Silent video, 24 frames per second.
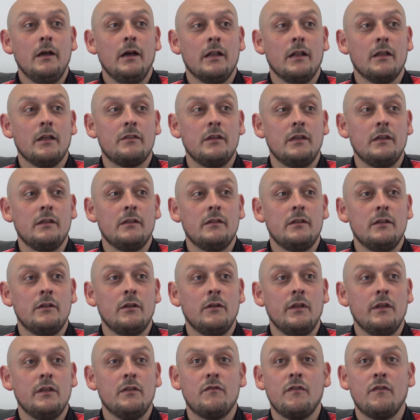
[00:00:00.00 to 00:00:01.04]
I think
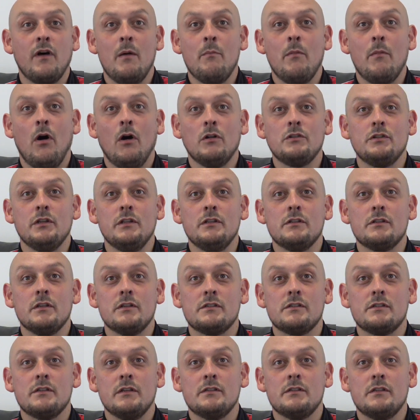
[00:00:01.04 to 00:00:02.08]
they're the fine margins
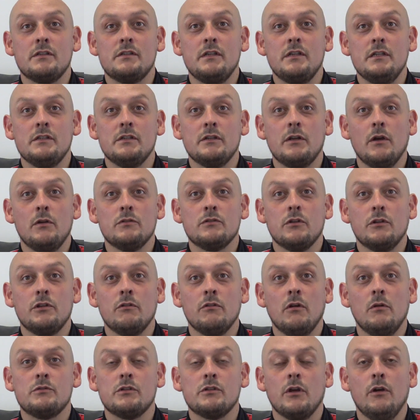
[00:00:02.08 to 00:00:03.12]
as the season goes on.
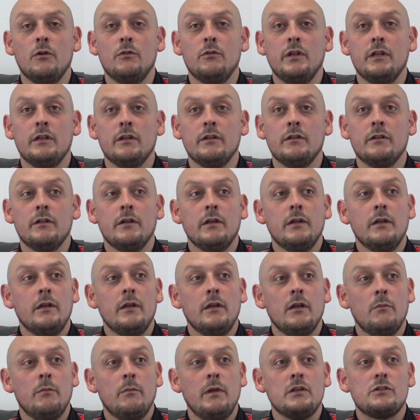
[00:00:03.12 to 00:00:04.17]
You hope to hone in and
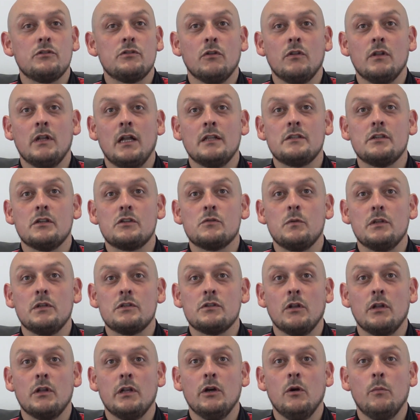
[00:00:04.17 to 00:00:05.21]
make sure the lads are
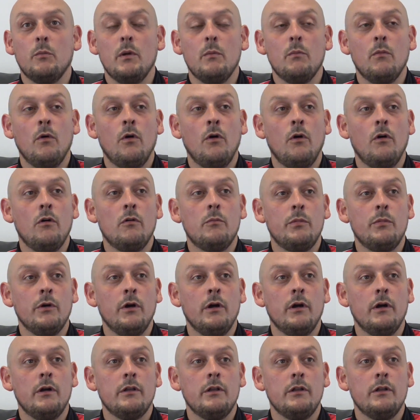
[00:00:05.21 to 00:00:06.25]
switched on a little bit more.
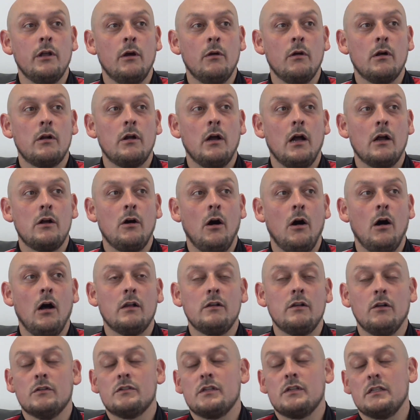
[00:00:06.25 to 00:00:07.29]
But I
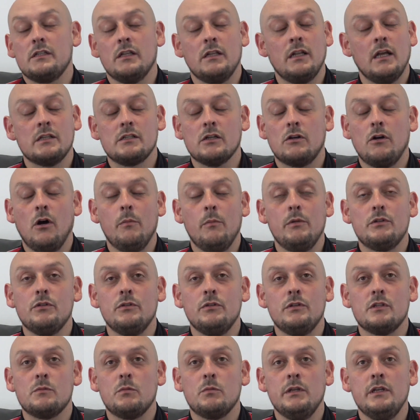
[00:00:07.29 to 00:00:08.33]
can't say to the lads I can't be
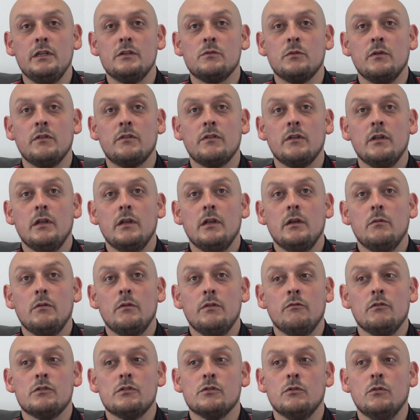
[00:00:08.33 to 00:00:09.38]
too displeased with
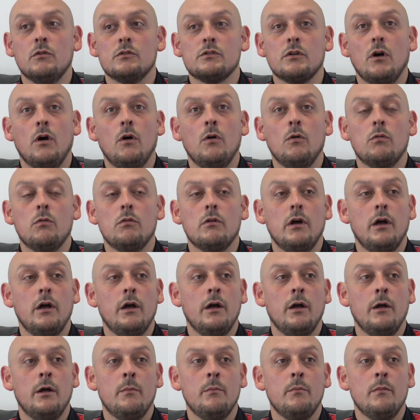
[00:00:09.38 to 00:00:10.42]
the result as a whole.
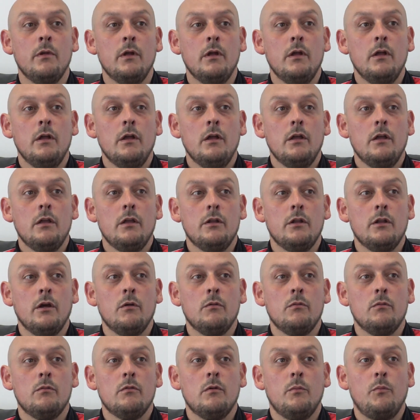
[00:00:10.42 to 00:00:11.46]

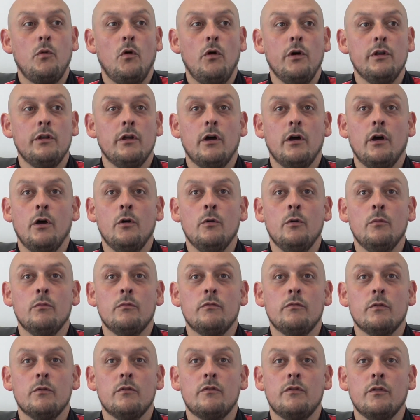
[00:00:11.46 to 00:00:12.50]
A point at
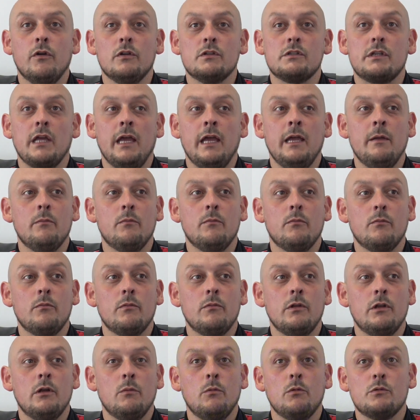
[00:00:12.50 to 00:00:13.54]
home from the first game.
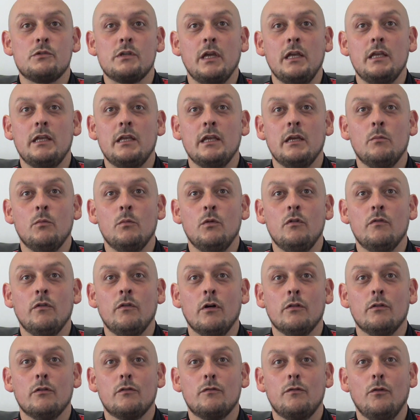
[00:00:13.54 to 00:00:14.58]
We'll take it and move
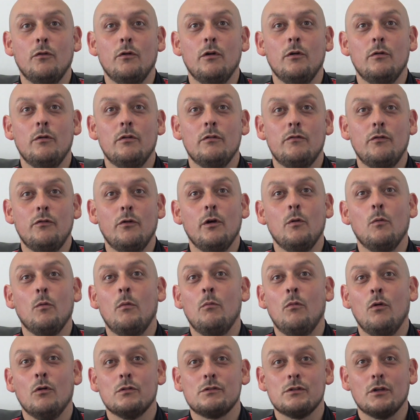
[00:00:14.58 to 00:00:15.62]
on. There's
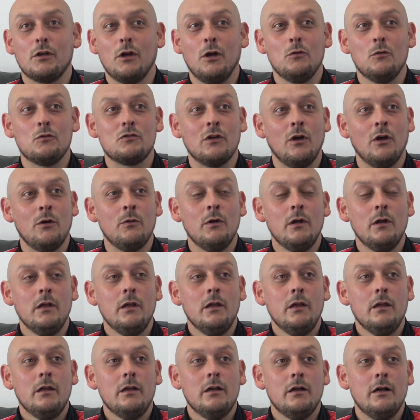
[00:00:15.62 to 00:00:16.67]
41 more to go. So,
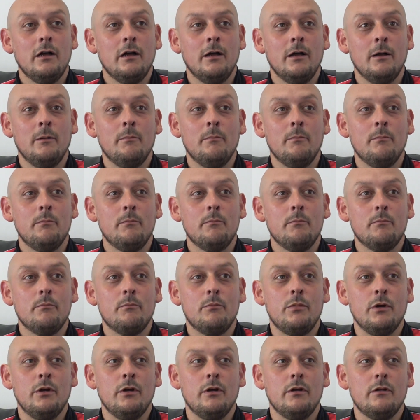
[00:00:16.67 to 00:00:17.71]

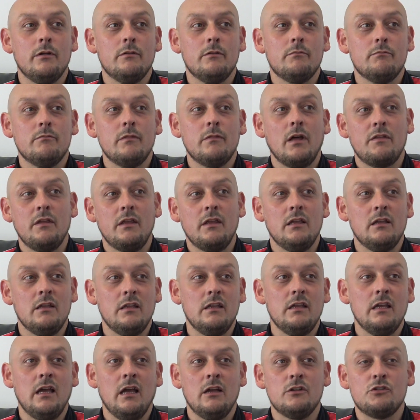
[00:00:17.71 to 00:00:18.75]
but I
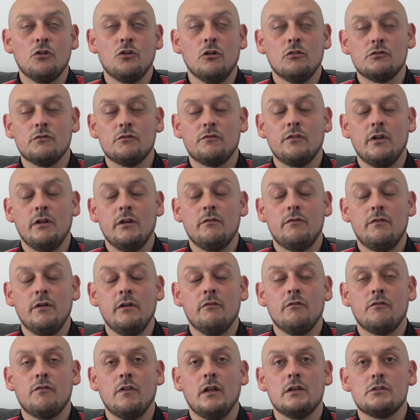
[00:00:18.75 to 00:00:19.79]
think a draw is a
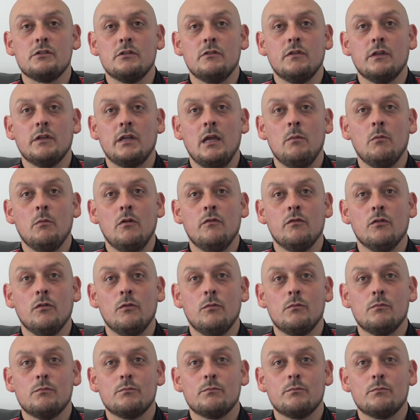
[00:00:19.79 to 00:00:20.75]
fair reflection of the game overall.